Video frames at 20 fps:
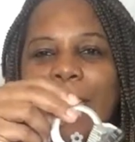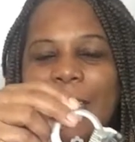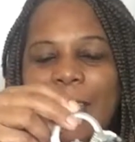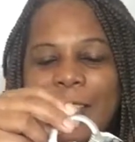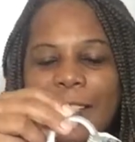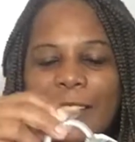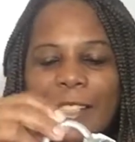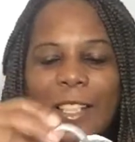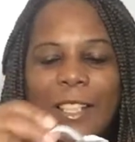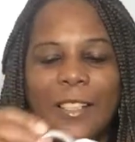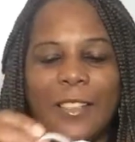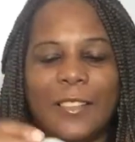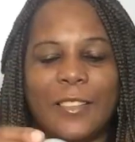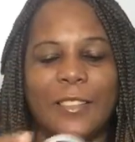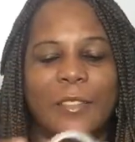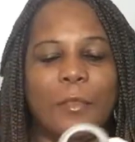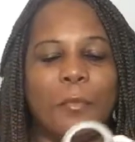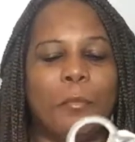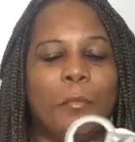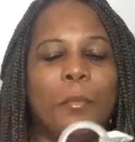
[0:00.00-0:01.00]
It's like a
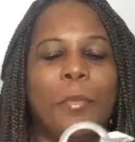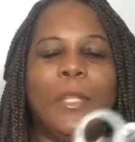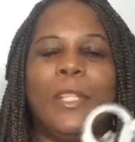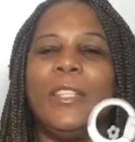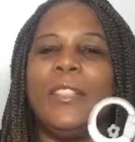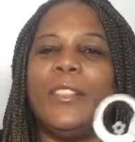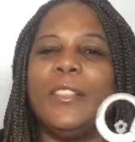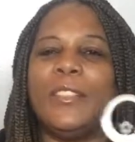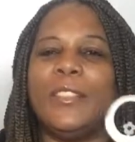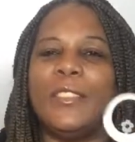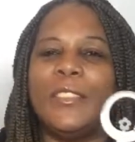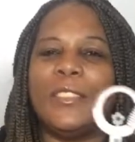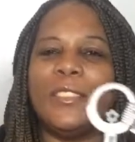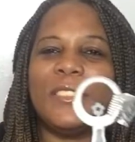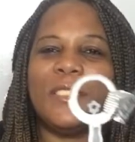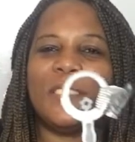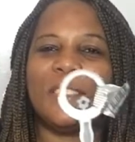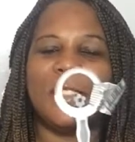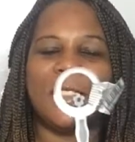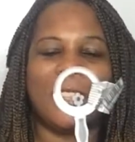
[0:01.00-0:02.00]
little bell,
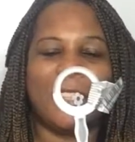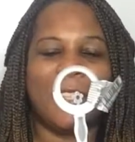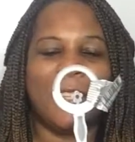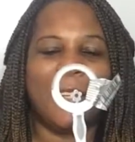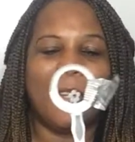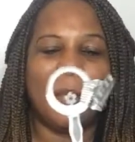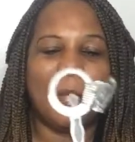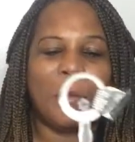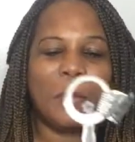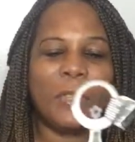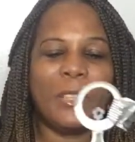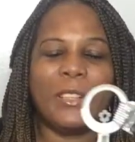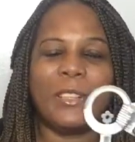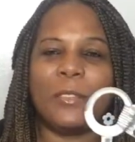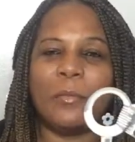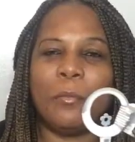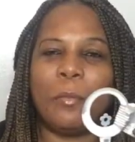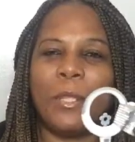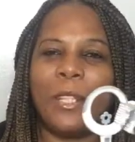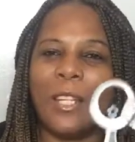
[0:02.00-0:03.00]
but it's a
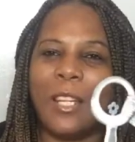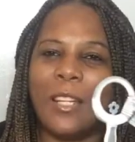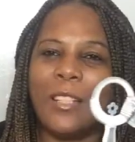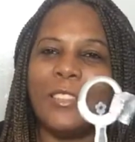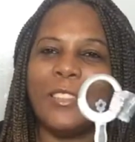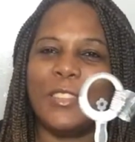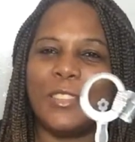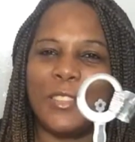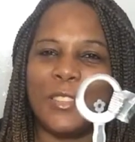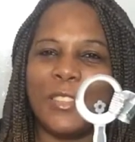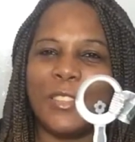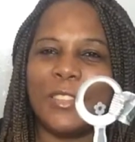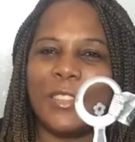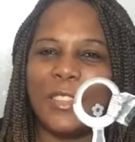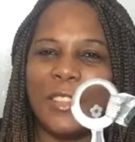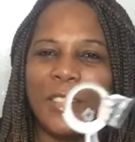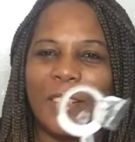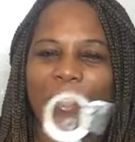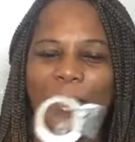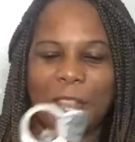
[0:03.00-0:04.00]
plunger
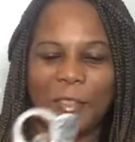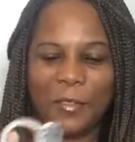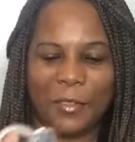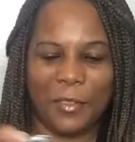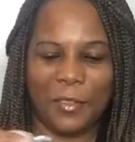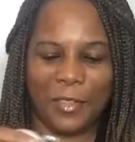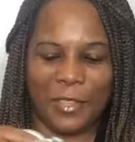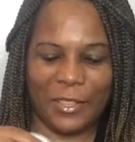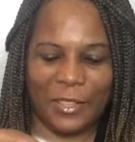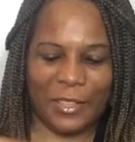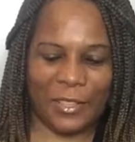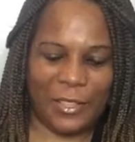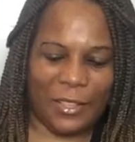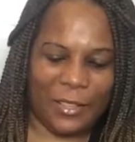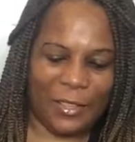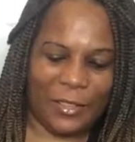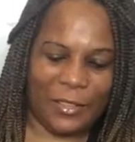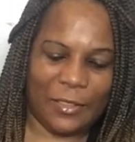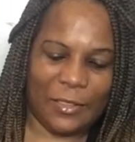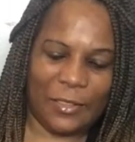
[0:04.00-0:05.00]
for the
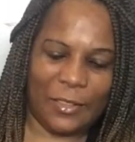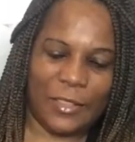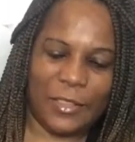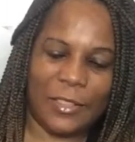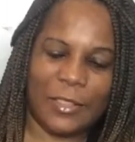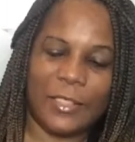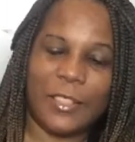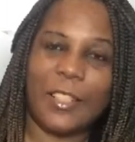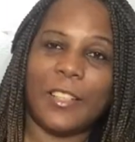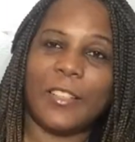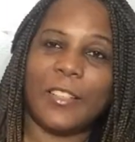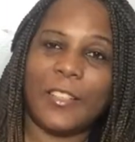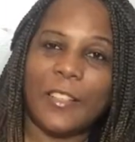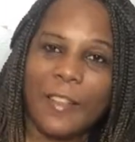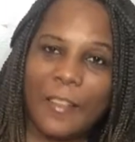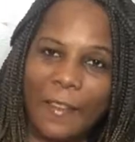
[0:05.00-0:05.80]
sink. This is how it